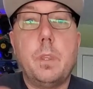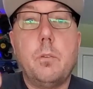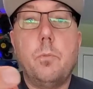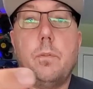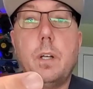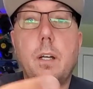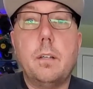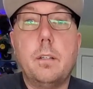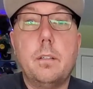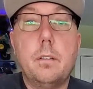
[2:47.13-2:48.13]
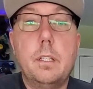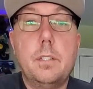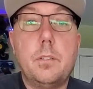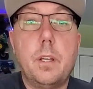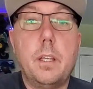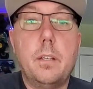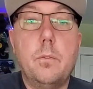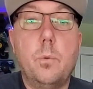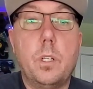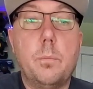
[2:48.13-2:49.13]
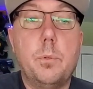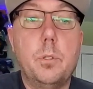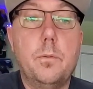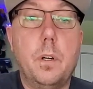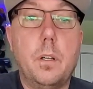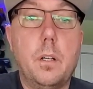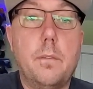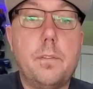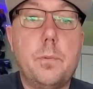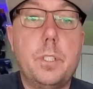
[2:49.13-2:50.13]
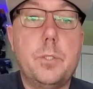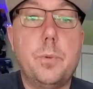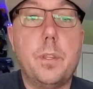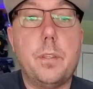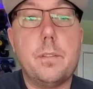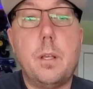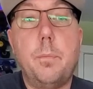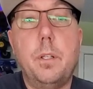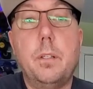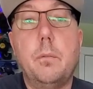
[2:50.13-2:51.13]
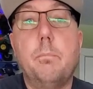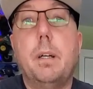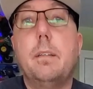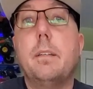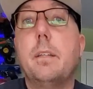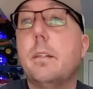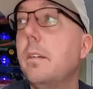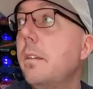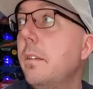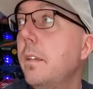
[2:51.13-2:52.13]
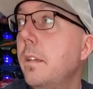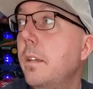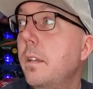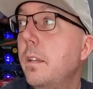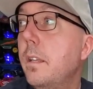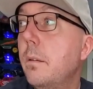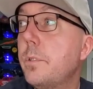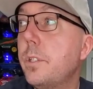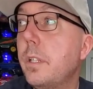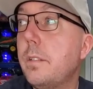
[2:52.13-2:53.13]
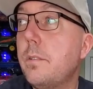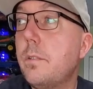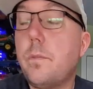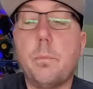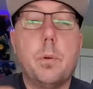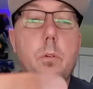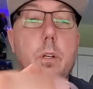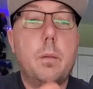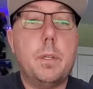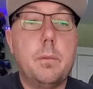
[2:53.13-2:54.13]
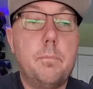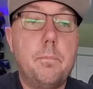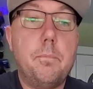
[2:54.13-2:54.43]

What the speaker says: We've got an integrated waterproof on-off switch with a separate little button here. I'm sure that's used for programming.